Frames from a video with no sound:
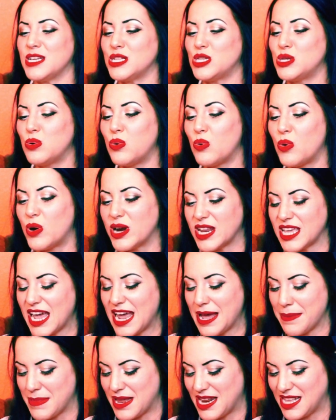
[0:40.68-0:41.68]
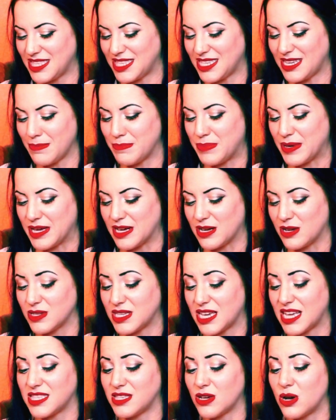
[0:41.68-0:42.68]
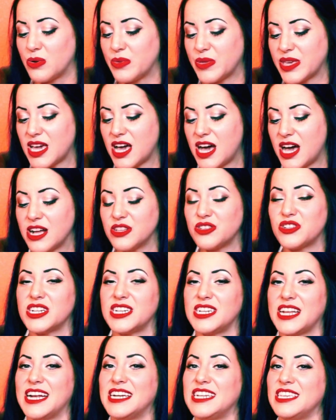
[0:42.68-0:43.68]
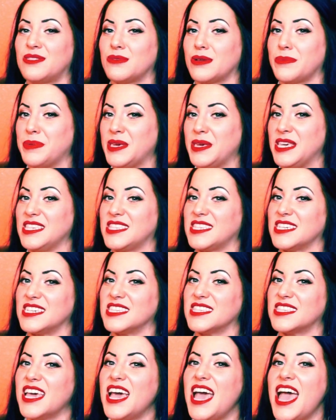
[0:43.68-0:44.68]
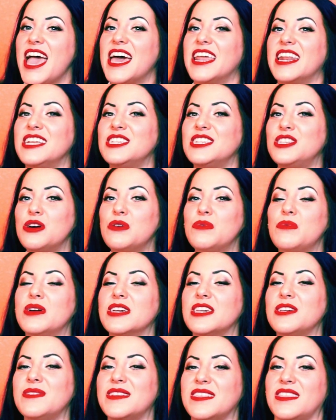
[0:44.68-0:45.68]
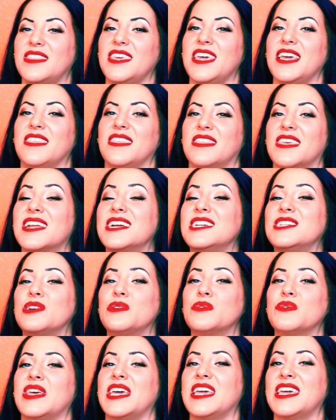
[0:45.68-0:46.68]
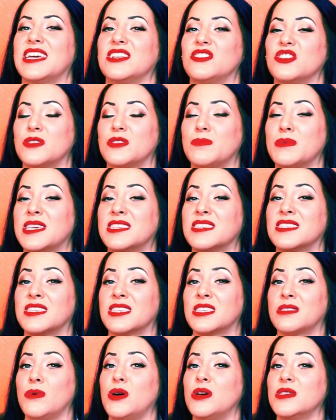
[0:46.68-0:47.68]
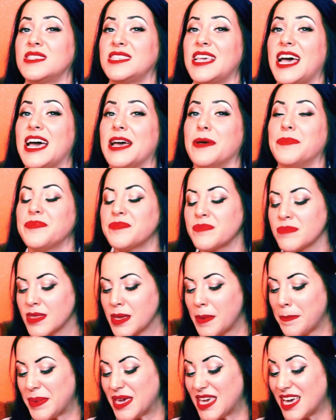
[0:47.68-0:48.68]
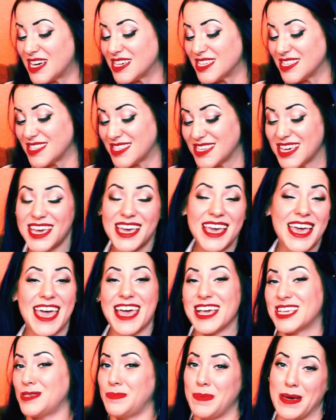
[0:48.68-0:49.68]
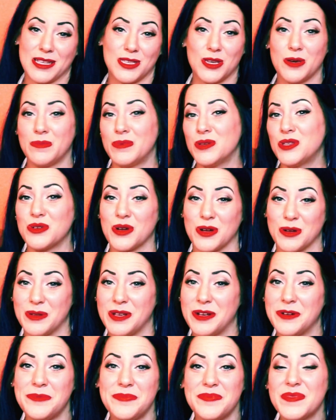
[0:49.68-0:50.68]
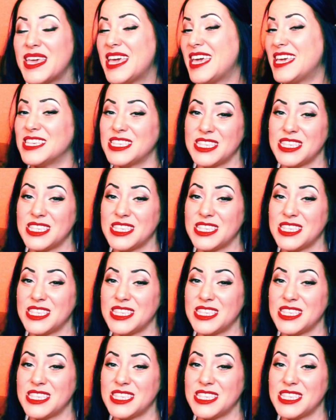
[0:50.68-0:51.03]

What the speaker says: 28 minutes to build. It's only 193 pieces. And I don't want you to think that I don't like it just because it's a small set. Because Expecto Patronus is